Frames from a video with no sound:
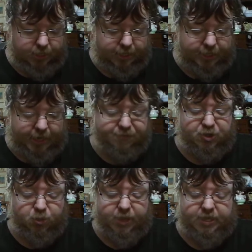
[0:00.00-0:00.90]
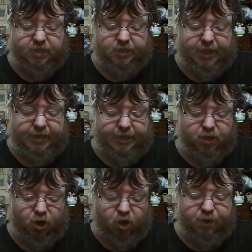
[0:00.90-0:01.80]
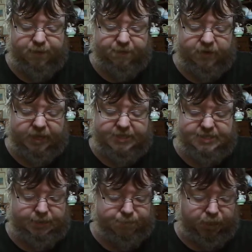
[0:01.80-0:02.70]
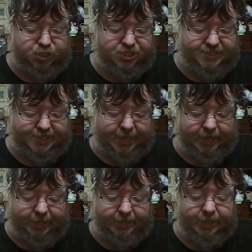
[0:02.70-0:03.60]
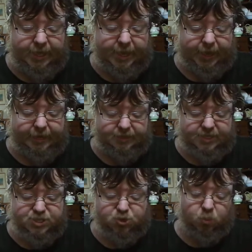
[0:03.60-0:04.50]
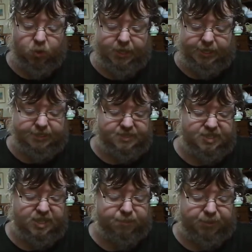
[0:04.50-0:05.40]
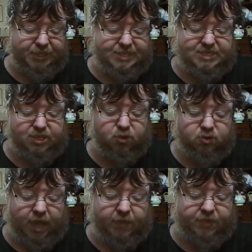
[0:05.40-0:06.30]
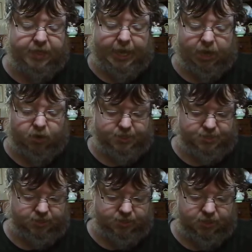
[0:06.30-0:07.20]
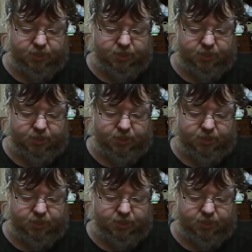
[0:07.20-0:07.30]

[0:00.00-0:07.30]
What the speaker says: And after we collided, Hardin fights and punches Ken and at least wins, but it's still not the character.